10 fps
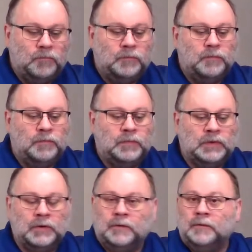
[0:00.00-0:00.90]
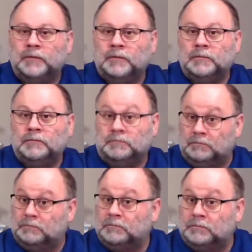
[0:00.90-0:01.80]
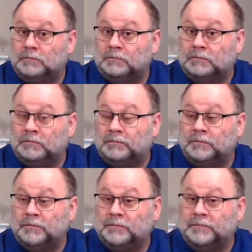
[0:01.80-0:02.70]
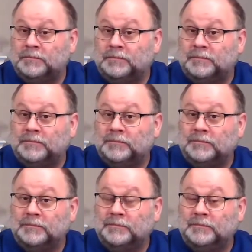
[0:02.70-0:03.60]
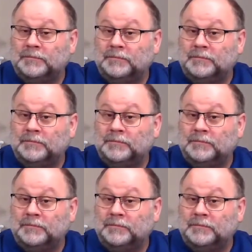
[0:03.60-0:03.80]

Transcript: No words are spoken by the person on screen.